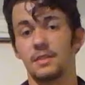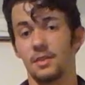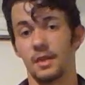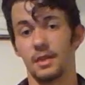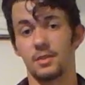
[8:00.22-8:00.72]
a
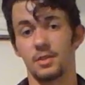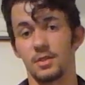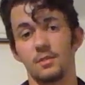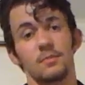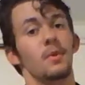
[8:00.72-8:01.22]

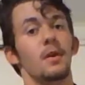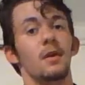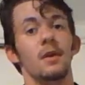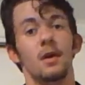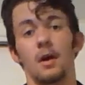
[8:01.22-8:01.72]
lecture,
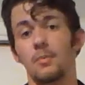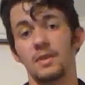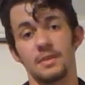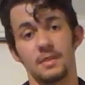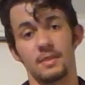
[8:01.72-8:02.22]
a
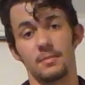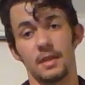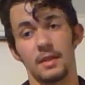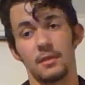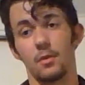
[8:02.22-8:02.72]
business
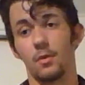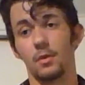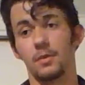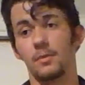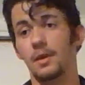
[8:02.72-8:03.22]
meeting, or